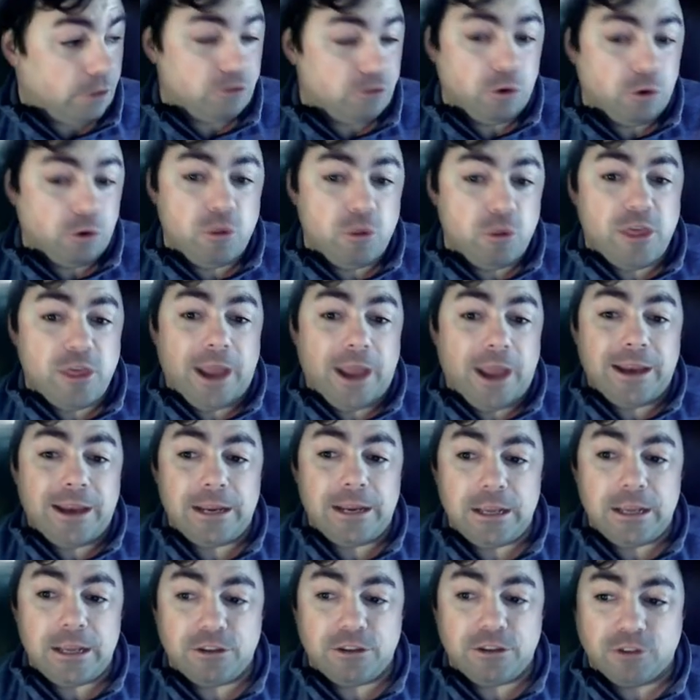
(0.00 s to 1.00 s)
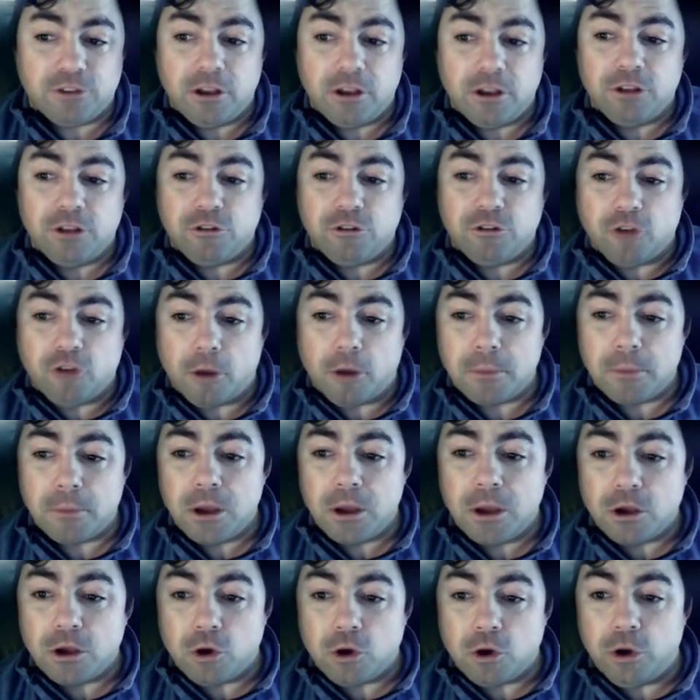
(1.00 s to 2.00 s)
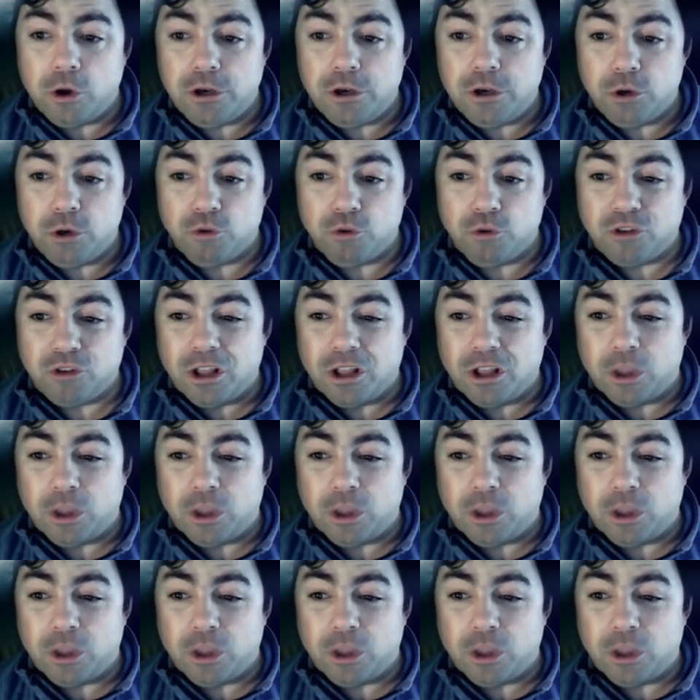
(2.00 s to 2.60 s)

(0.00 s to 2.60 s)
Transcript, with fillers: So that is some good news.